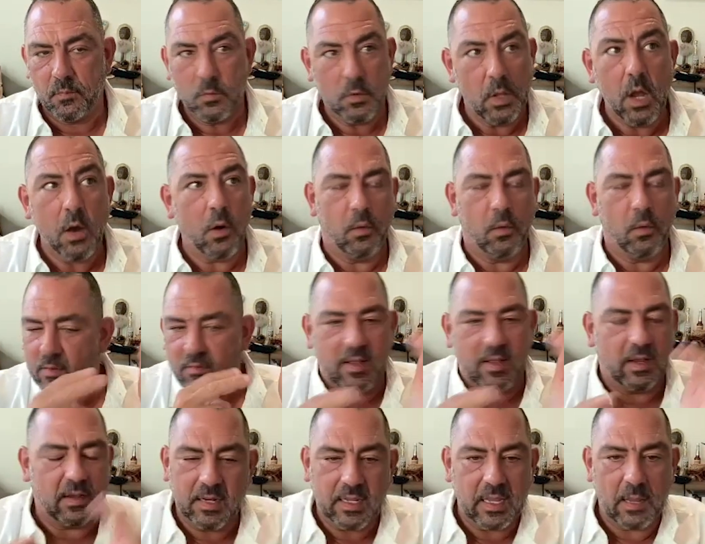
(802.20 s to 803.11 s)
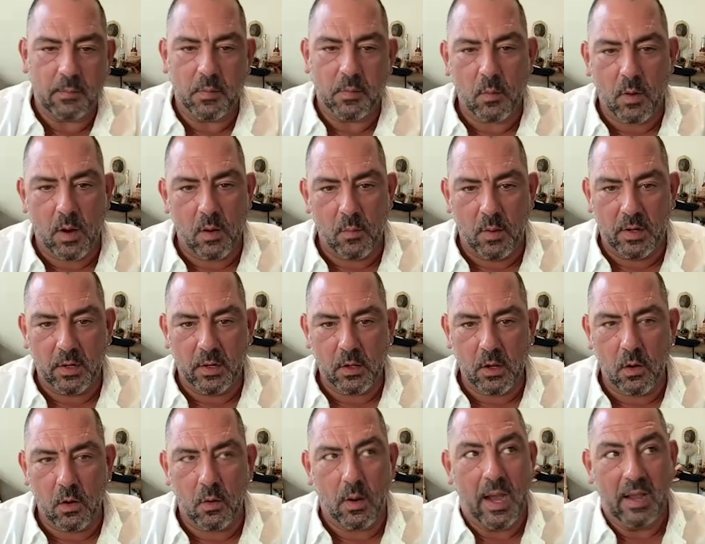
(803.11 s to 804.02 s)
No, it's not going to get me where I want to
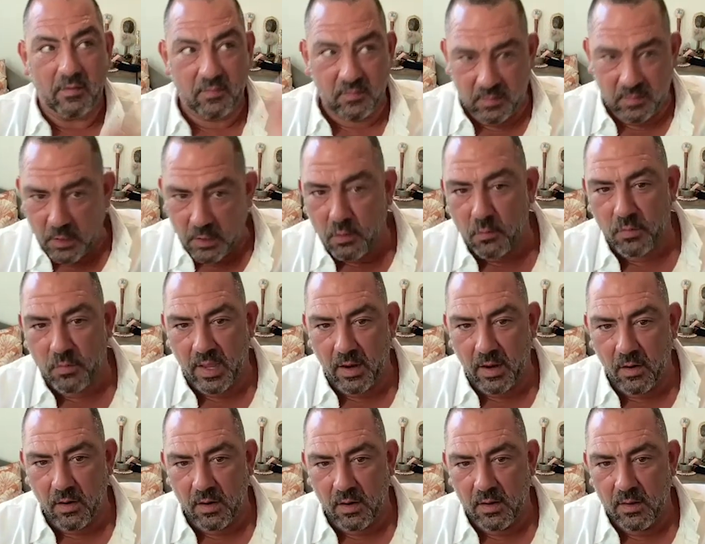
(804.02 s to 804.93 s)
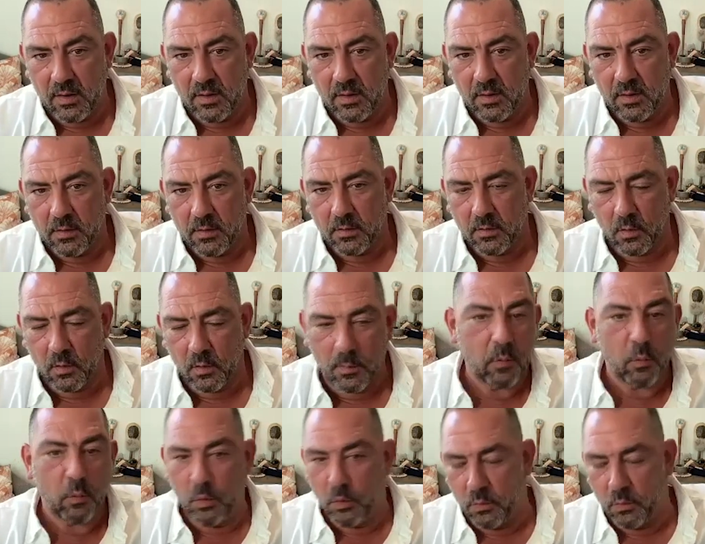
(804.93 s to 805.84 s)
go. I see you there. You're
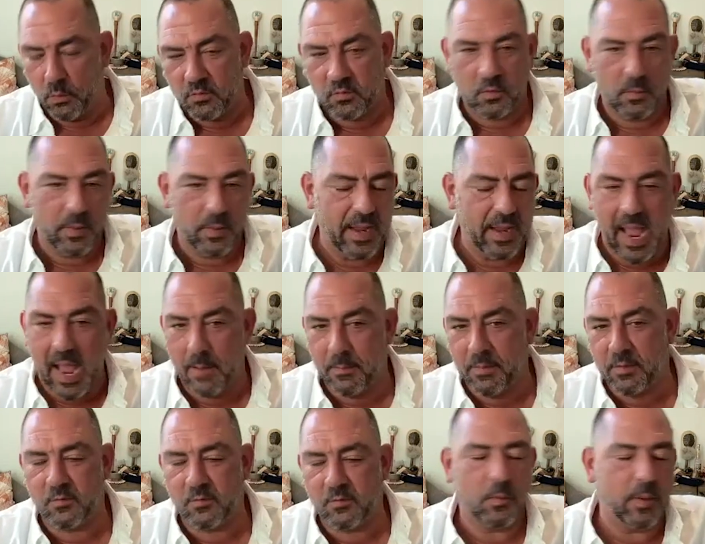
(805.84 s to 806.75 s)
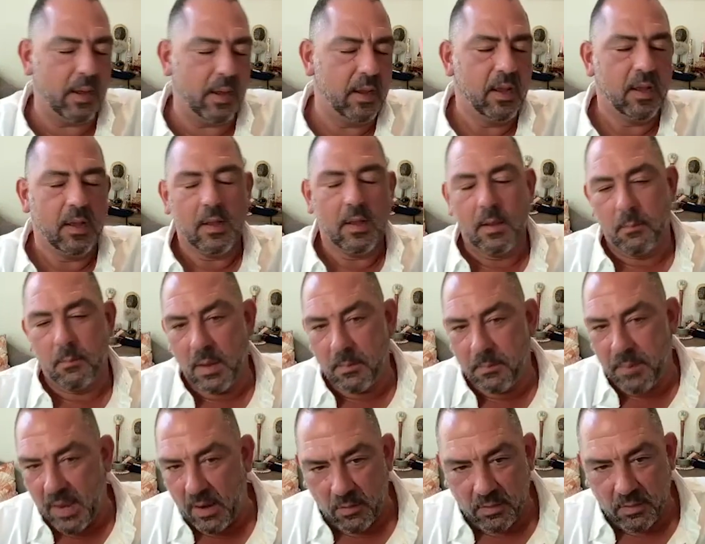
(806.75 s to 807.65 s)
my wounds. You're my habits. You're my
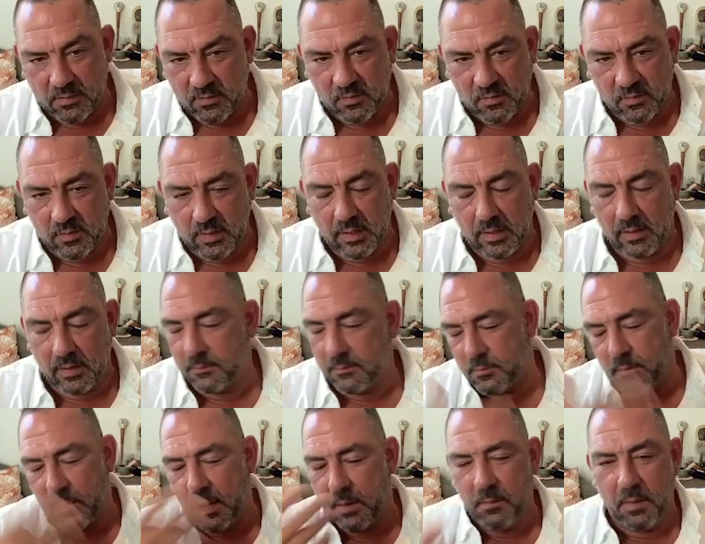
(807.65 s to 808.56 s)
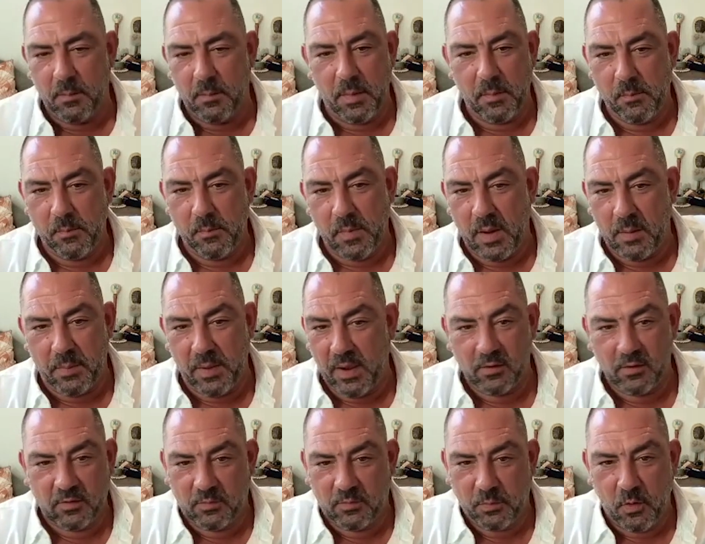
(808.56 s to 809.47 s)
parents. My
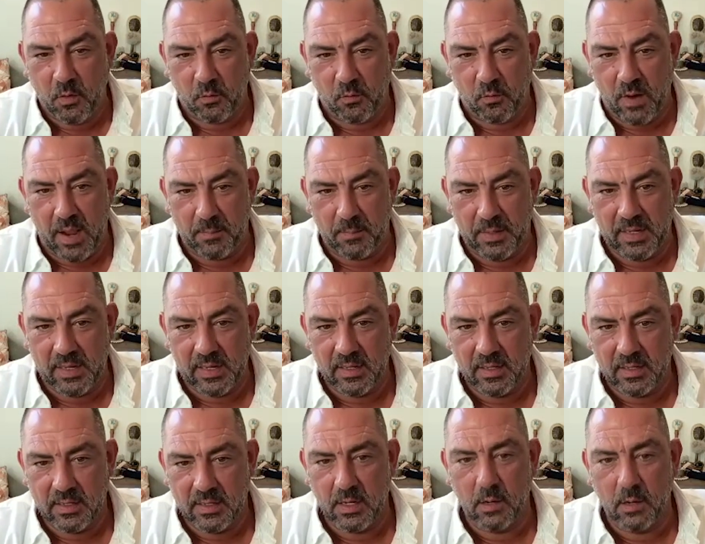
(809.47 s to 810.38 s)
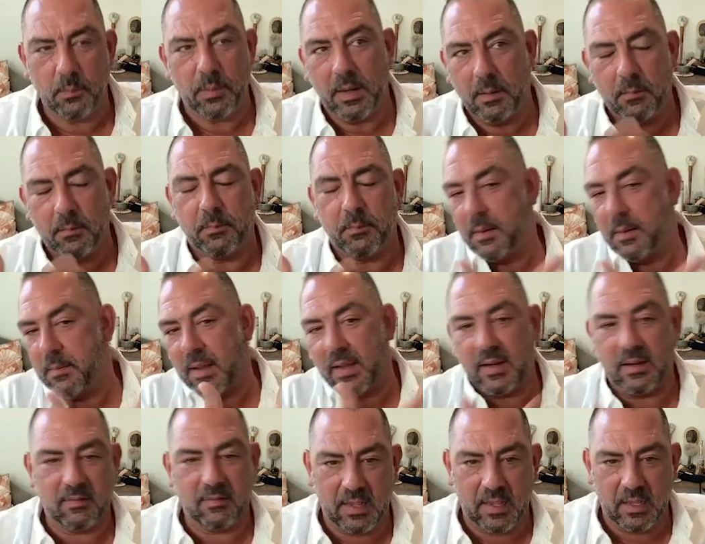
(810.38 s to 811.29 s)
parents' programming. But I'm not
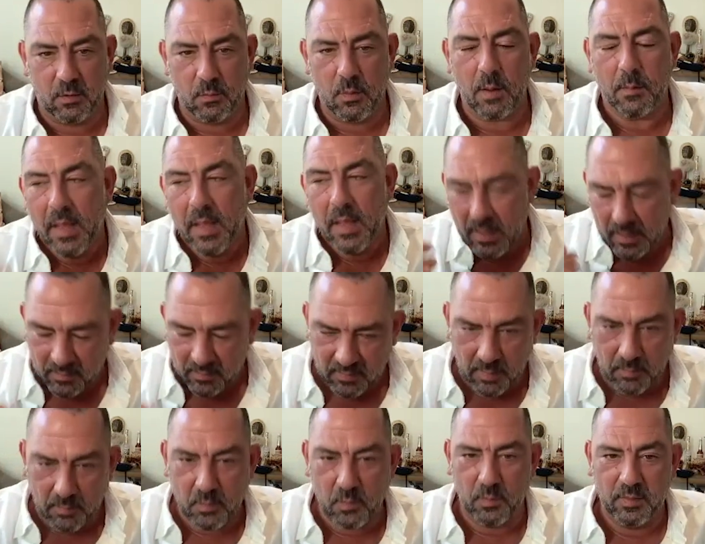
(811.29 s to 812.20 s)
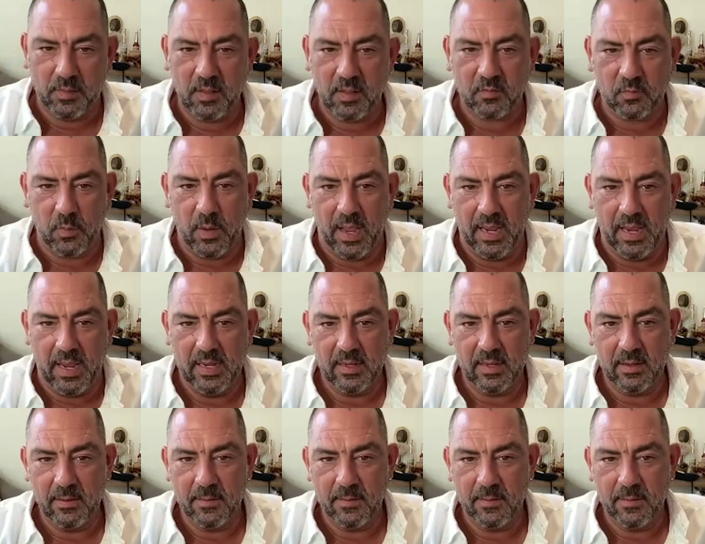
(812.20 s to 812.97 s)
going to take you up because I'm going this way.